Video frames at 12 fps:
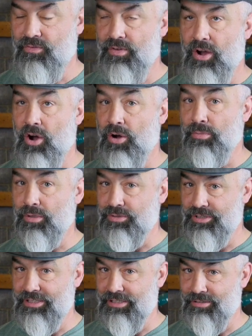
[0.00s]
almost
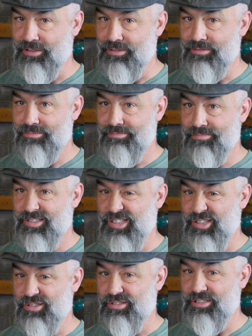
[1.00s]
zero.
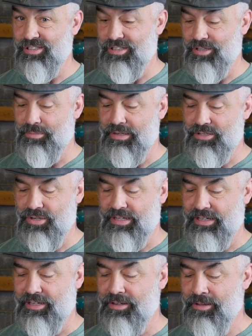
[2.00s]
So it's a little bit
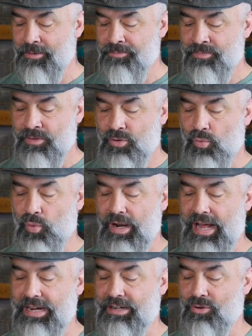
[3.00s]
tricky. When
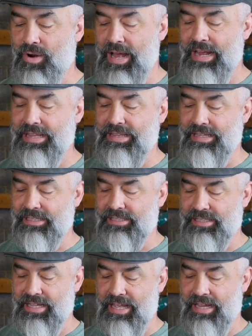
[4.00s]
I grind this
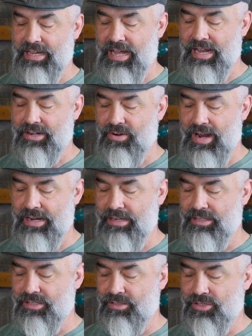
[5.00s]
thing, I grind
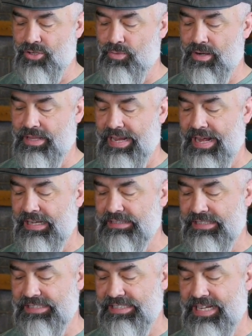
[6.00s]
it to where the edge
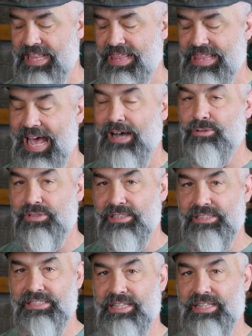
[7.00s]
is 10/1000ths